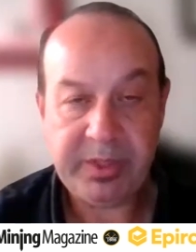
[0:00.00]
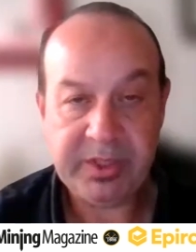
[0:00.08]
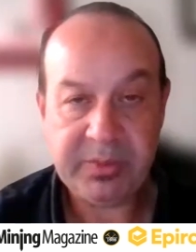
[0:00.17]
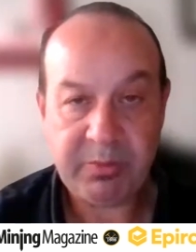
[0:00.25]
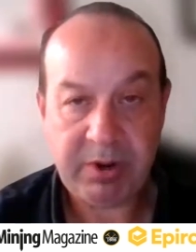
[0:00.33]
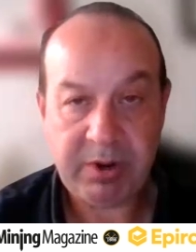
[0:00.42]

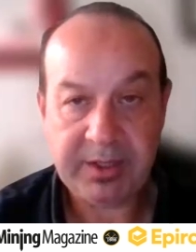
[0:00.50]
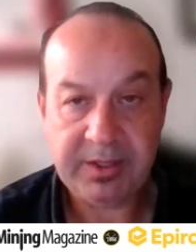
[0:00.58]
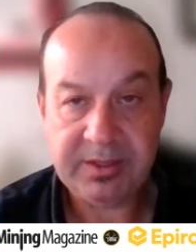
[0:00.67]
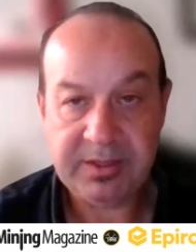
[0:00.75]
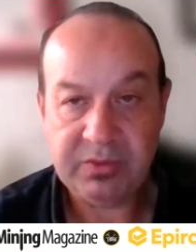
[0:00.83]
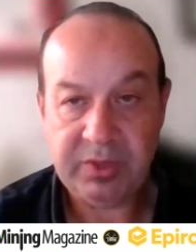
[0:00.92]
best
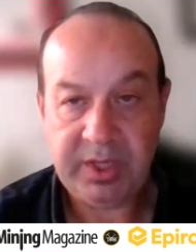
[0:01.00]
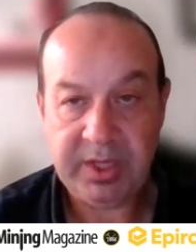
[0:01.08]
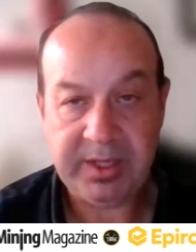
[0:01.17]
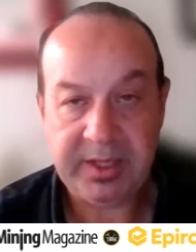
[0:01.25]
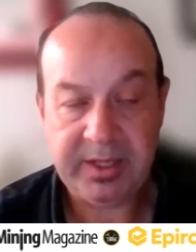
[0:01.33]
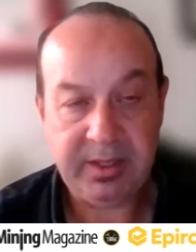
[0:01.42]
practice is really a
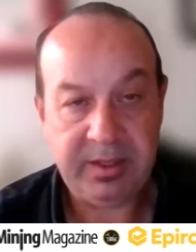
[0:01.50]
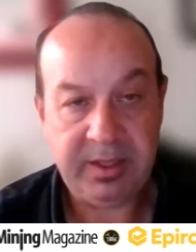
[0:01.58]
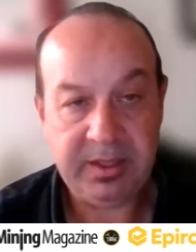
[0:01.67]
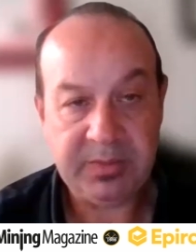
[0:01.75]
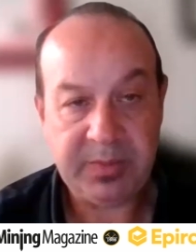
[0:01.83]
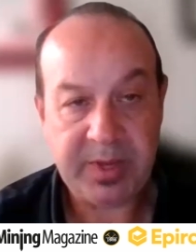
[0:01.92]
key
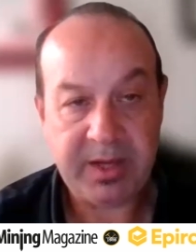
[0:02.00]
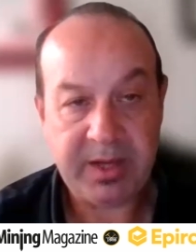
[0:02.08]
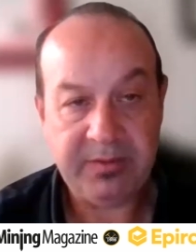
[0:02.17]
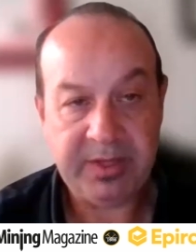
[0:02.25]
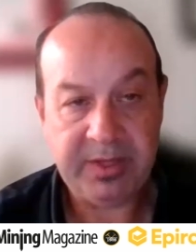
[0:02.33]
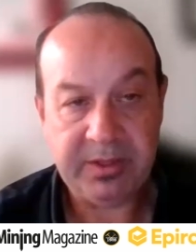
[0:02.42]
thing as part
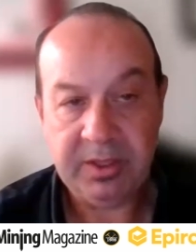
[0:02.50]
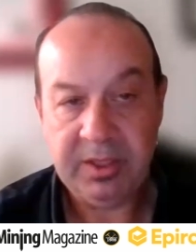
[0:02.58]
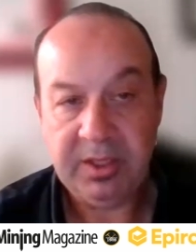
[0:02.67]
of that